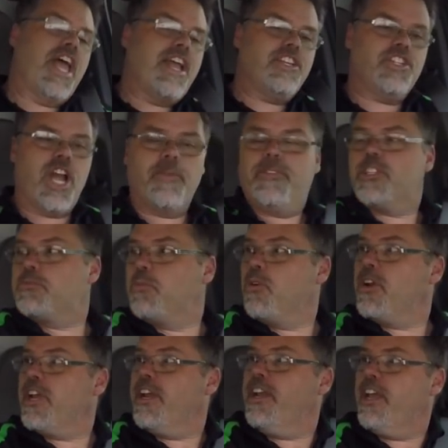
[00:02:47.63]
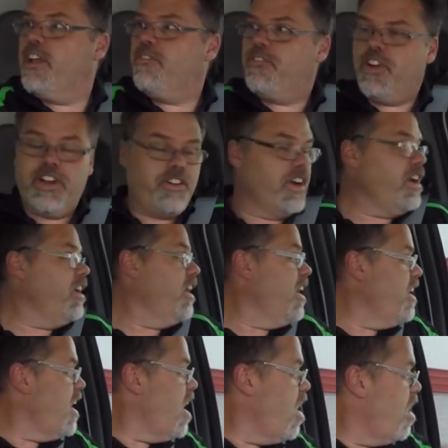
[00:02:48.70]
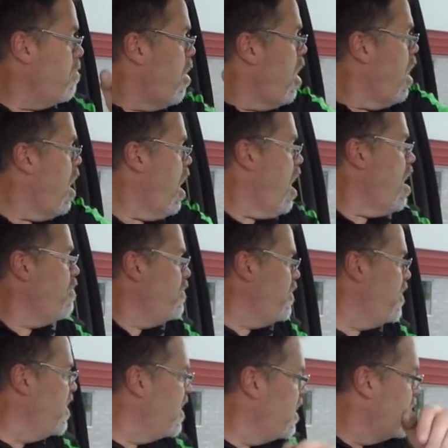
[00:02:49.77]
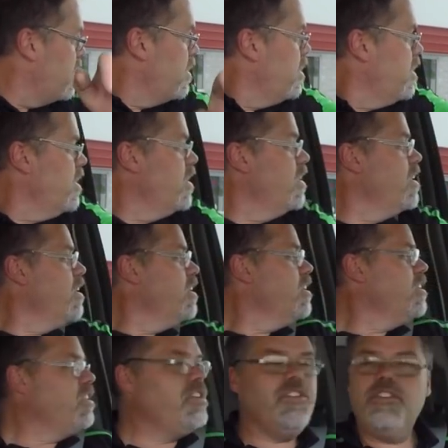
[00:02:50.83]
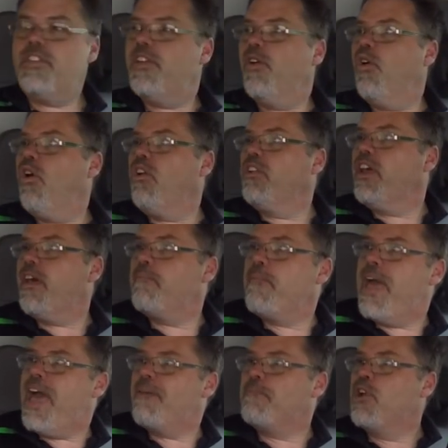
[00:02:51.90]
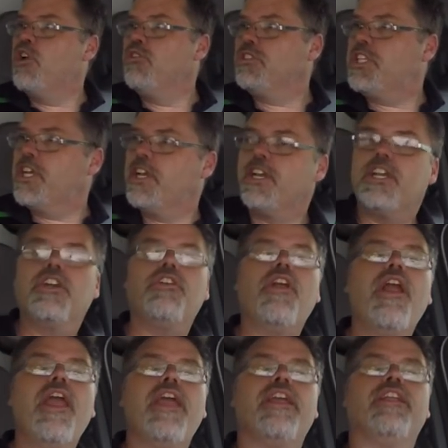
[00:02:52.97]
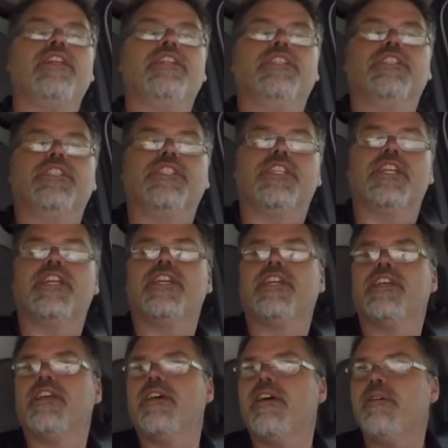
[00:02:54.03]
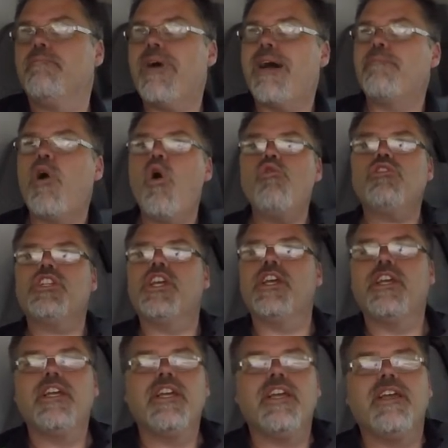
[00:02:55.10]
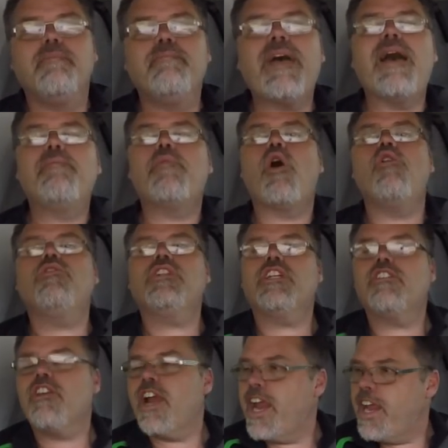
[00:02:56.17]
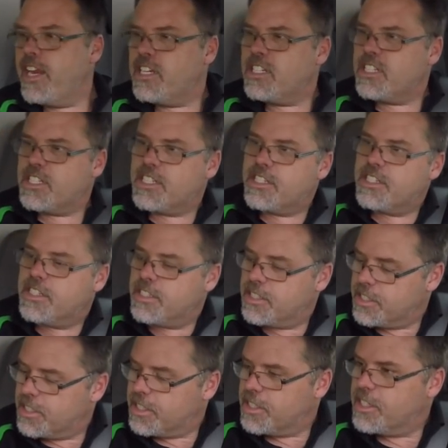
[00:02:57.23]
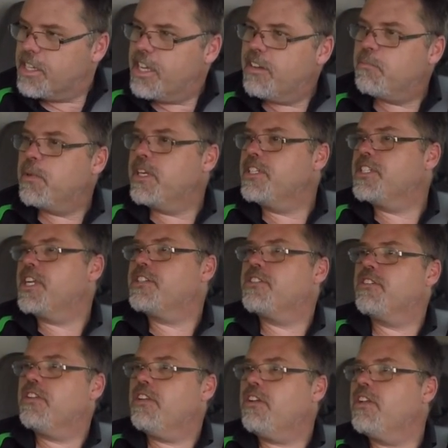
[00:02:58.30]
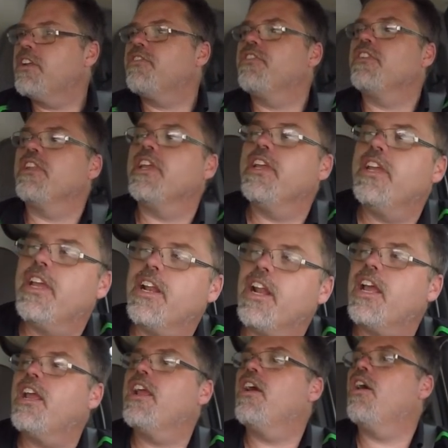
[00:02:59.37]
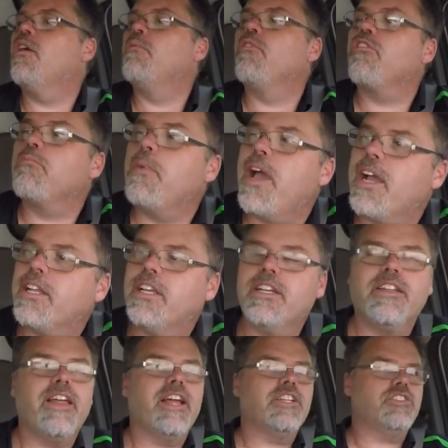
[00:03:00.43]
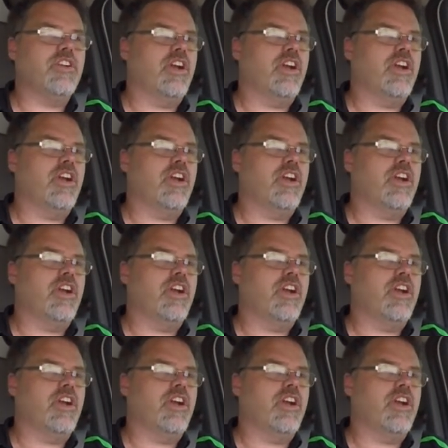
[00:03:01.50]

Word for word: that job this morning I did. Freaking already did. Now I'm off to the old Mammut cranes. Mammut? Mammut cranes? Everybody says they're a little differently, and I almost backed into that